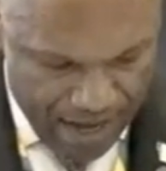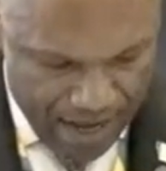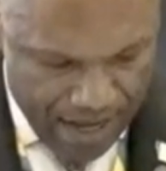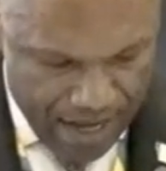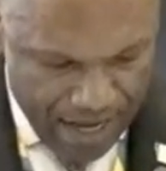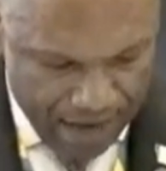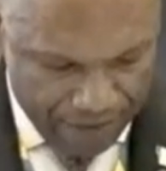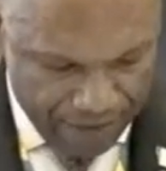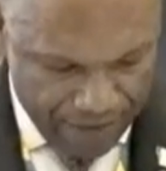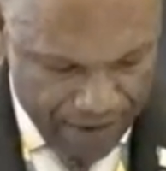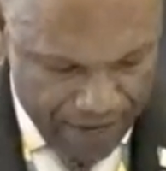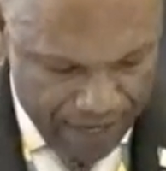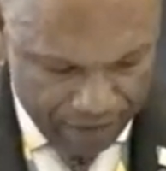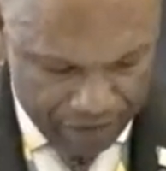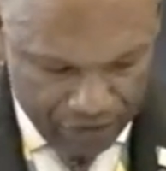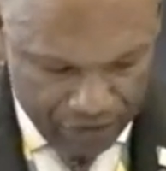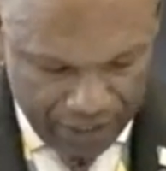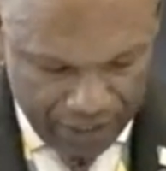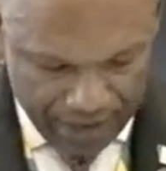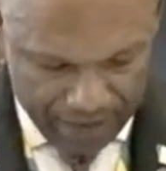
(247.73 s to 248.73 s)
a friend of
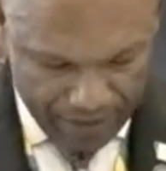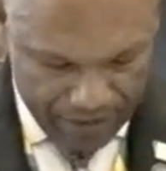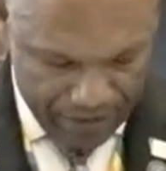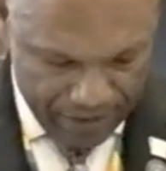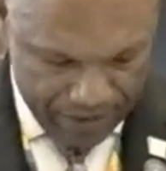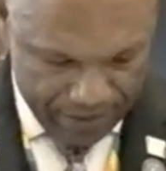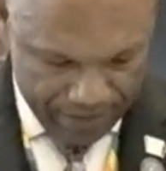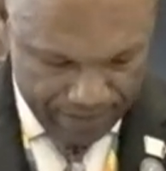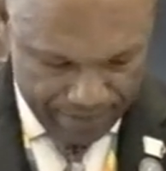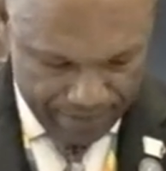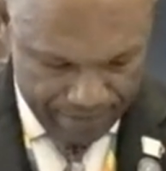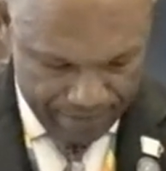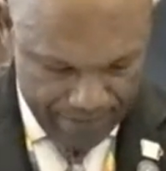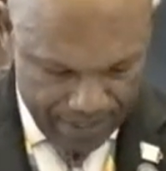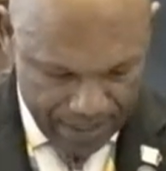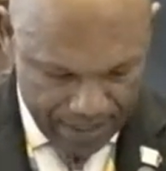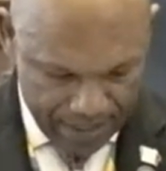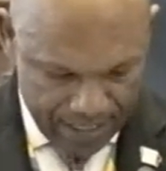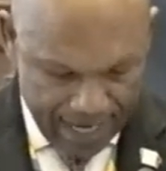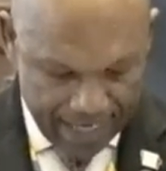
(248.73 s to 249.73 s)
James,
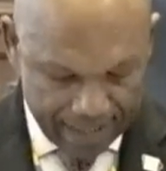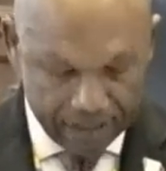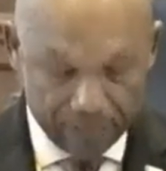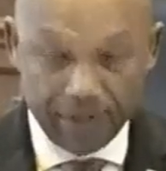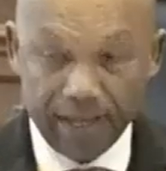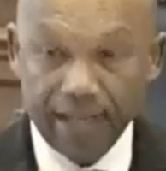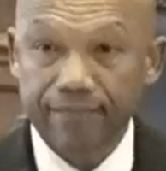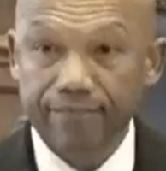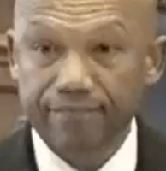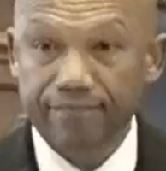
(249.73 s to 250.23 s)
a classmate,